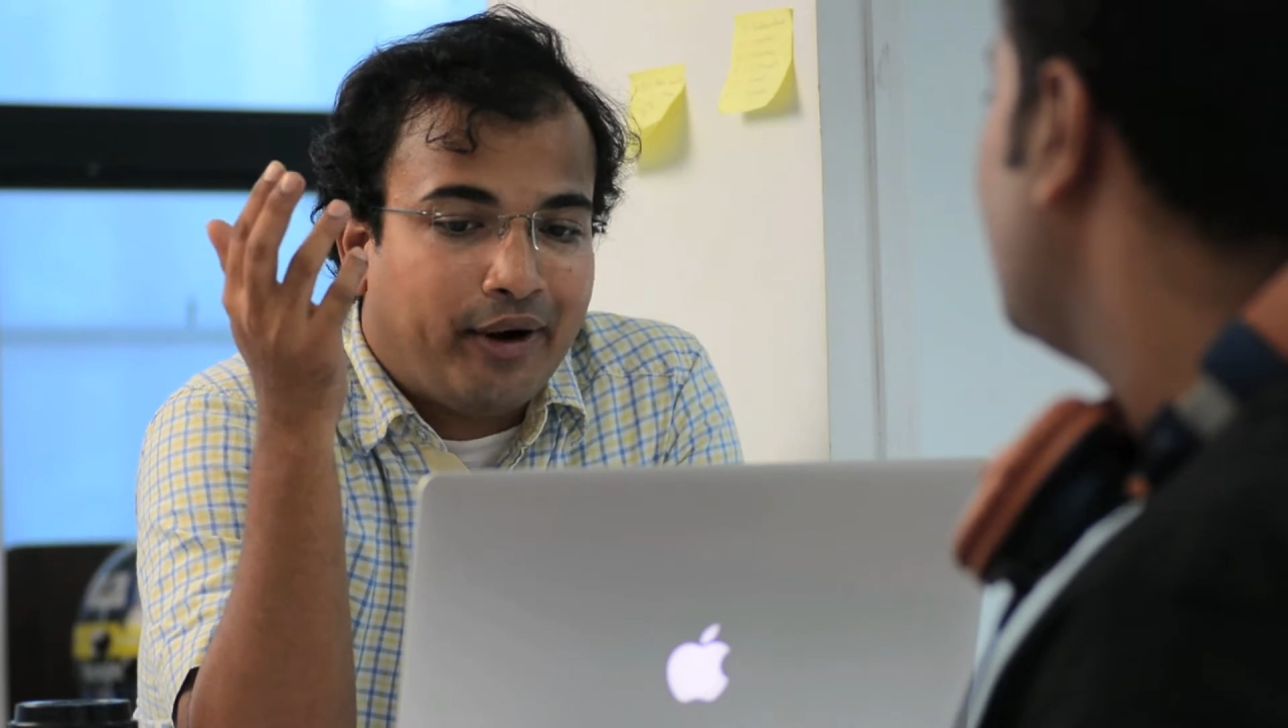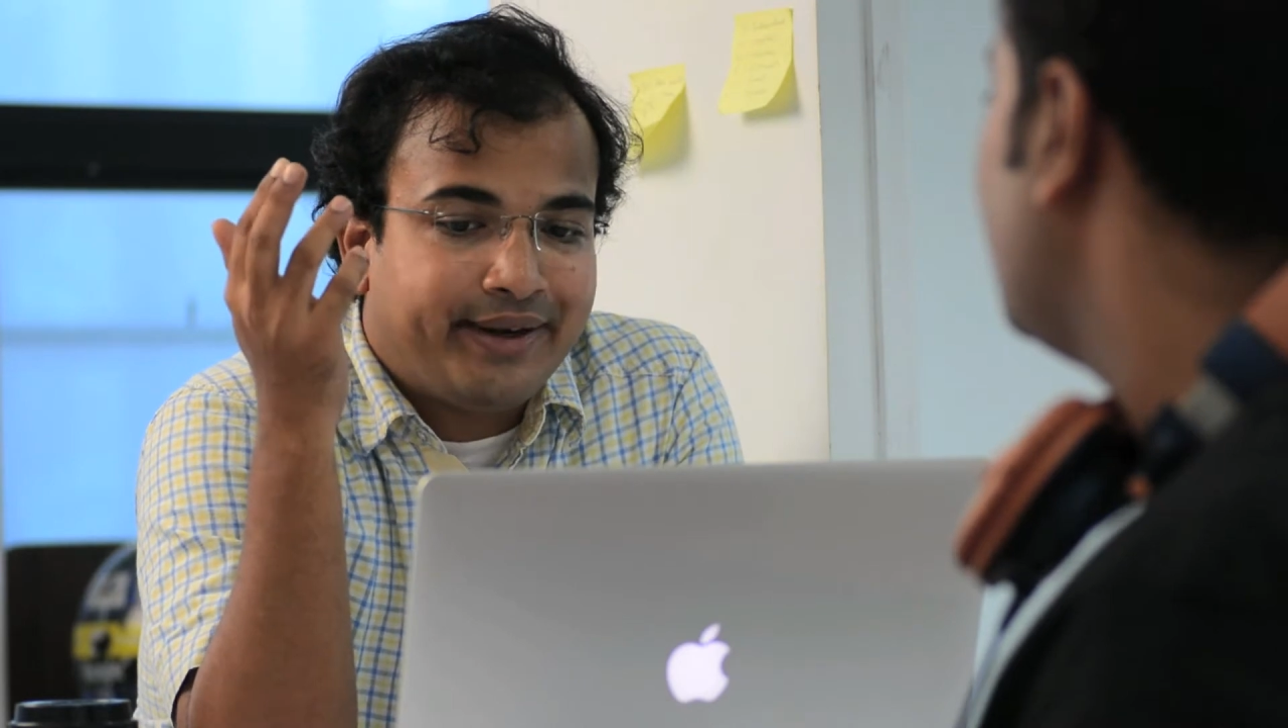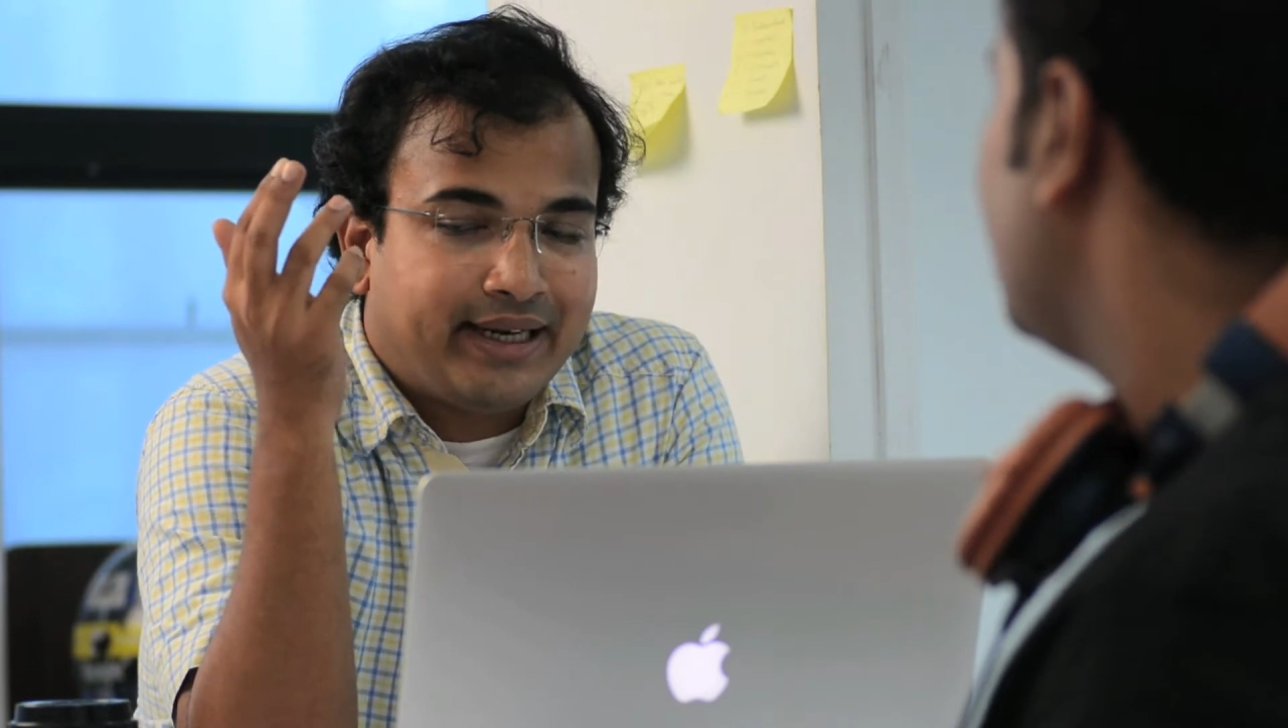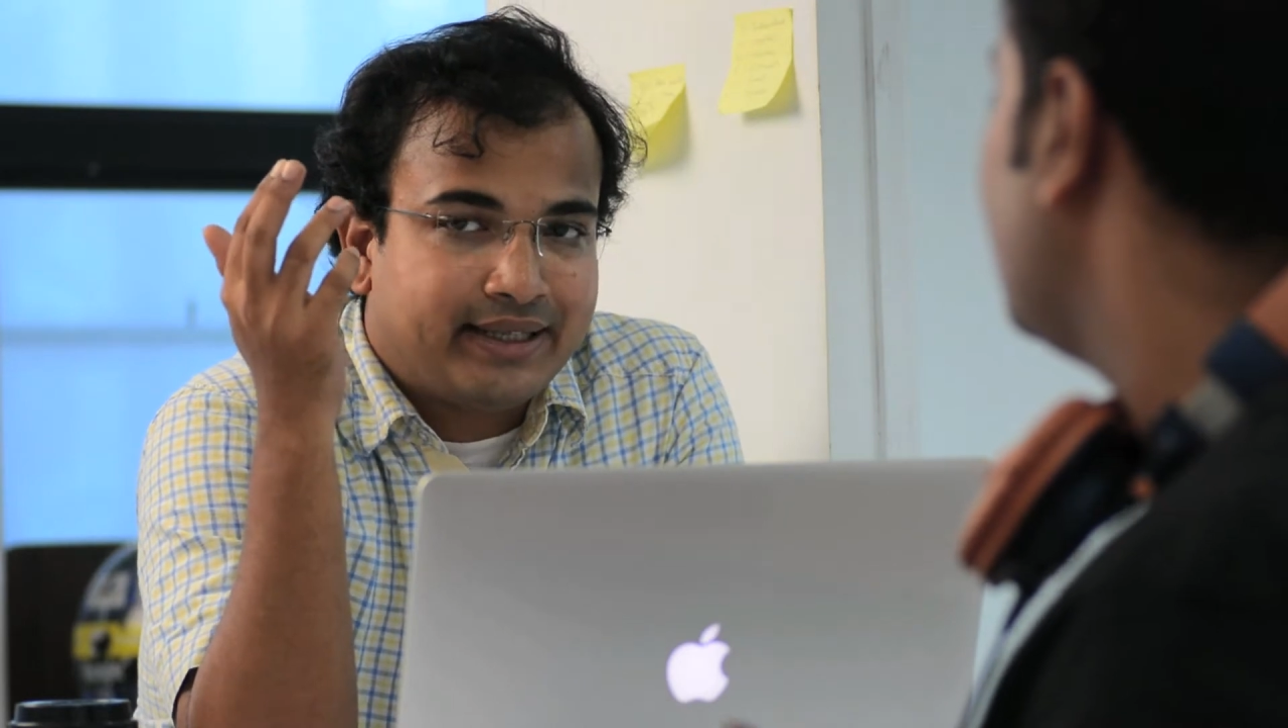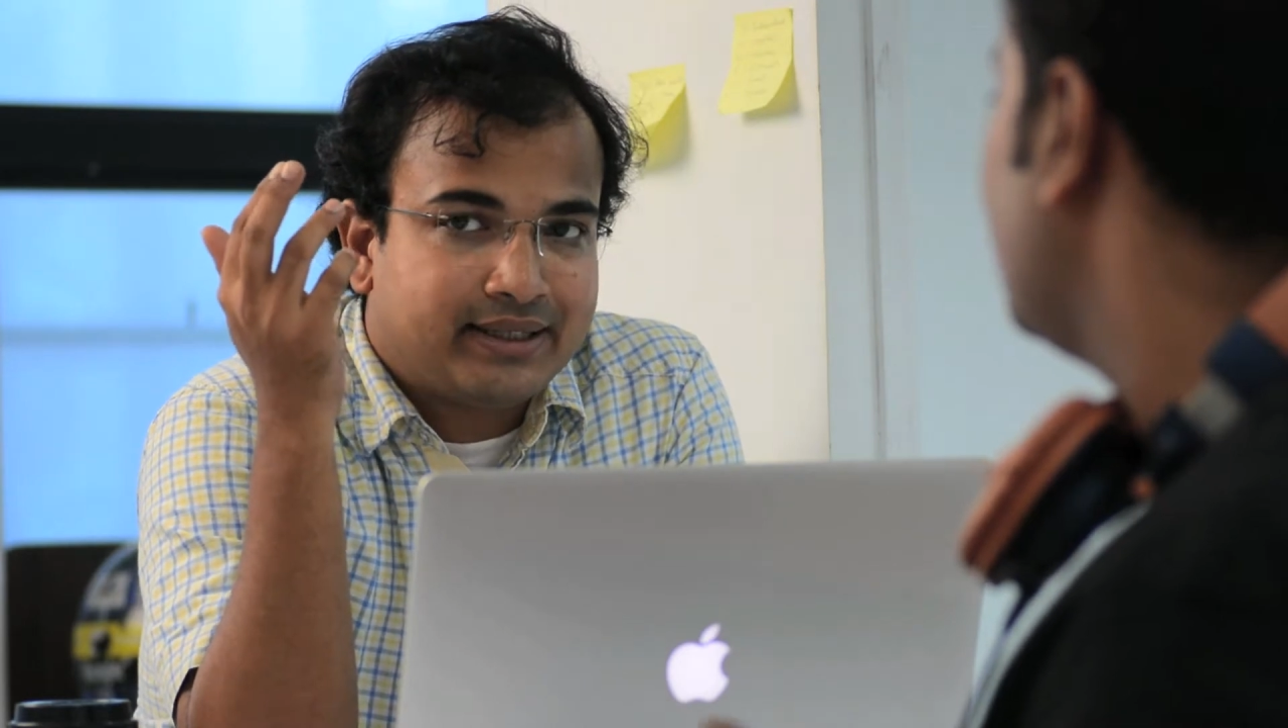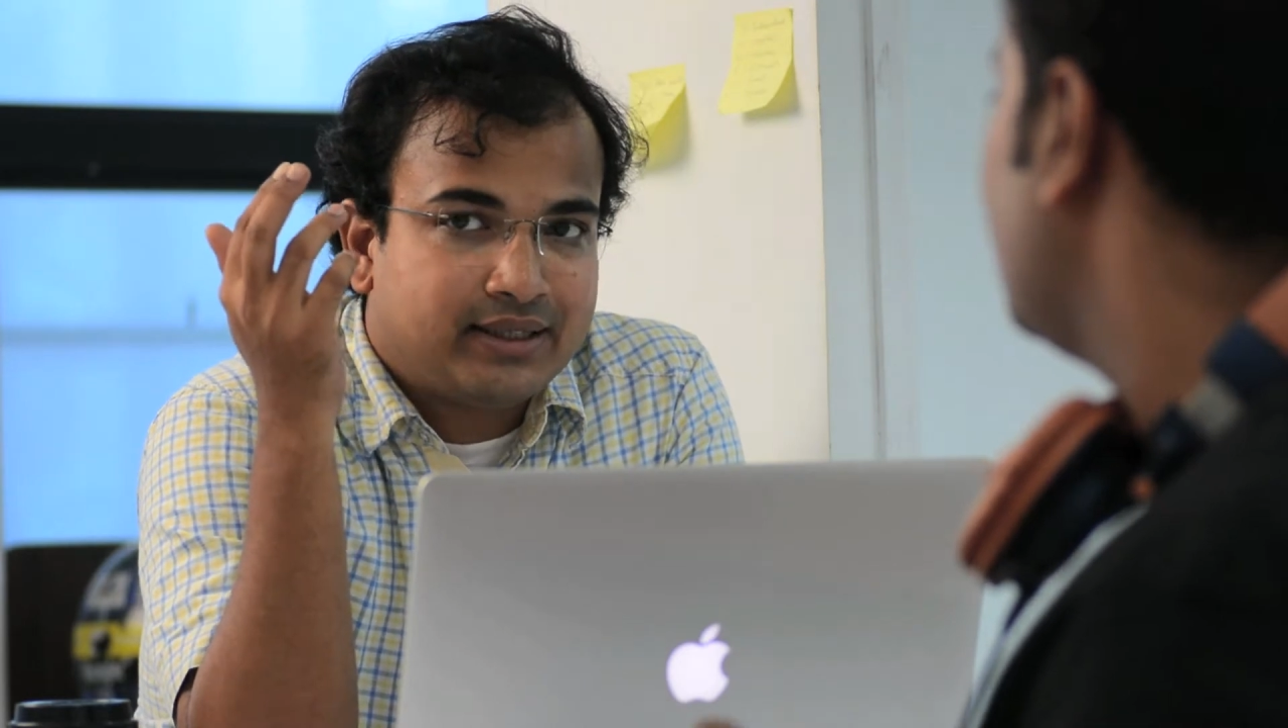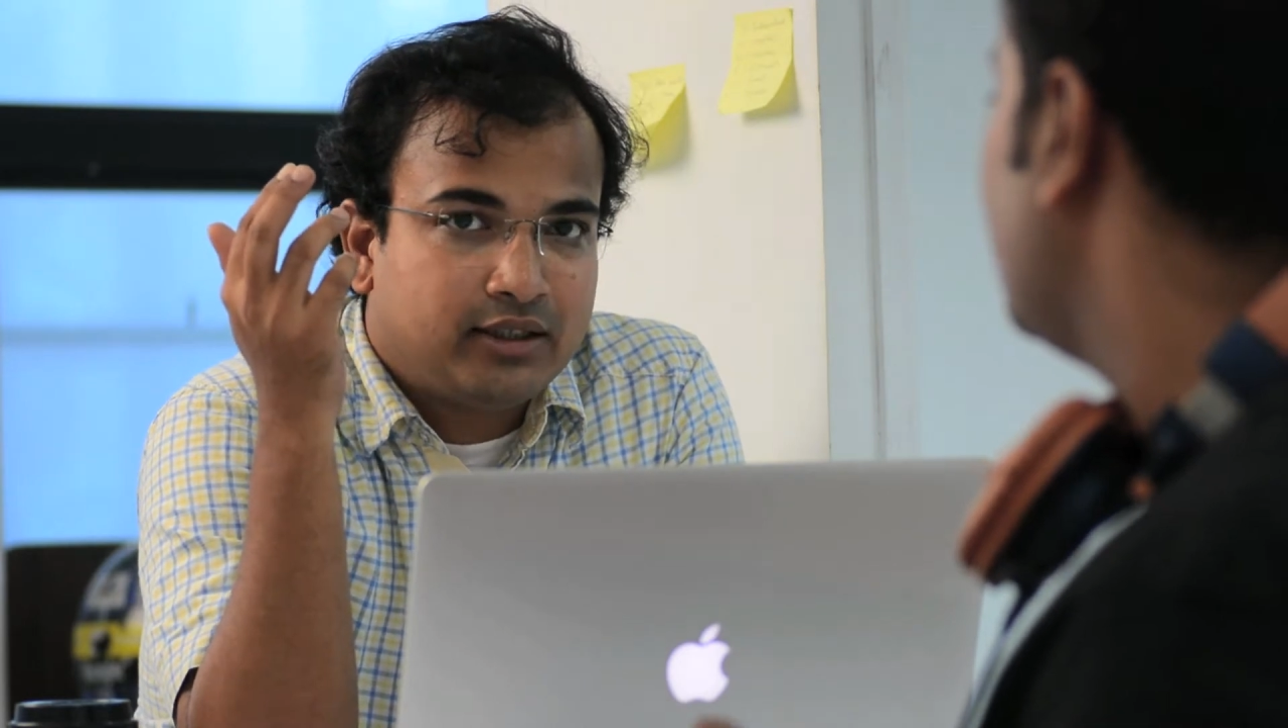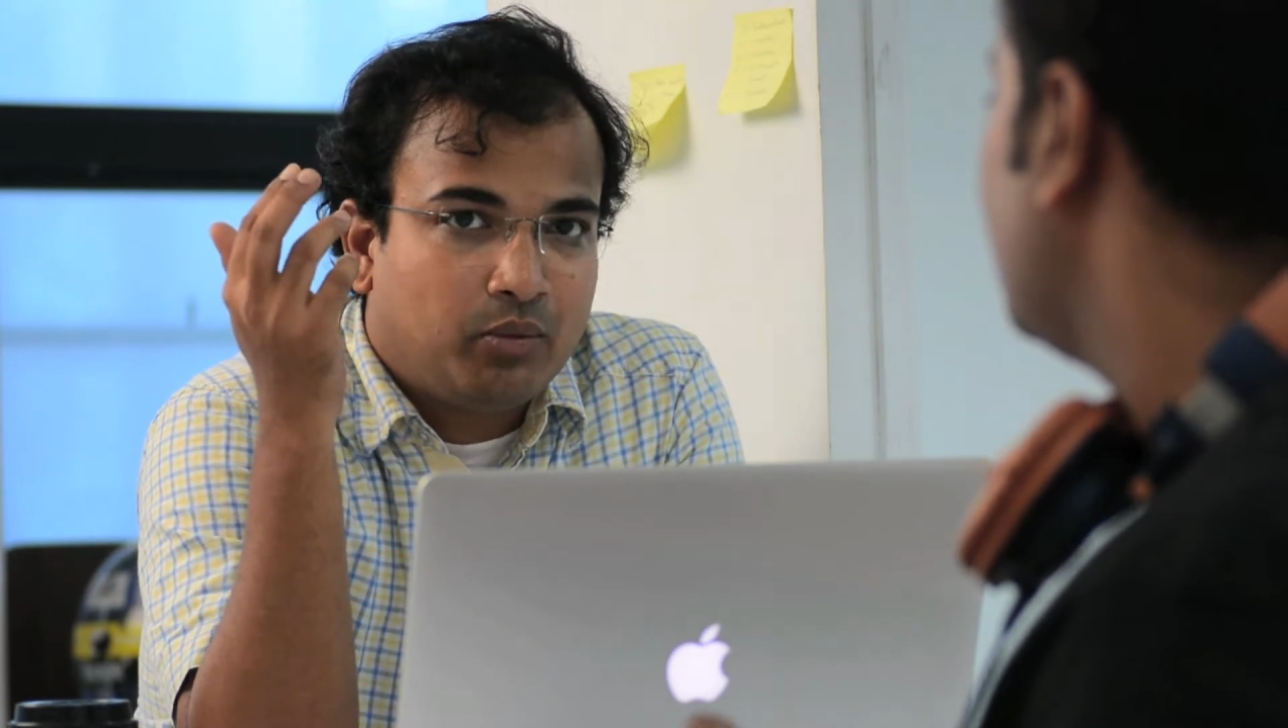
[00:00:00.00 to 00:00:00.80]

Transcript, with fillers: pointless.